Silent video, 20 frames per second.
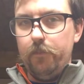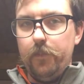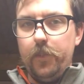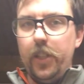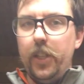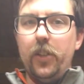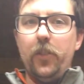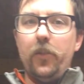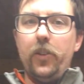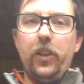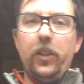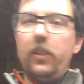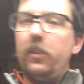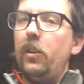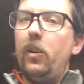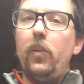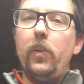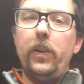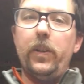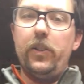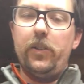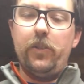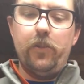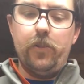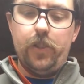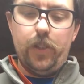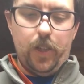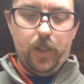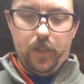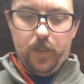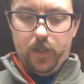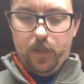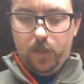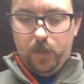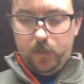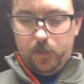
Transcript: you don't need to co-witness your sights.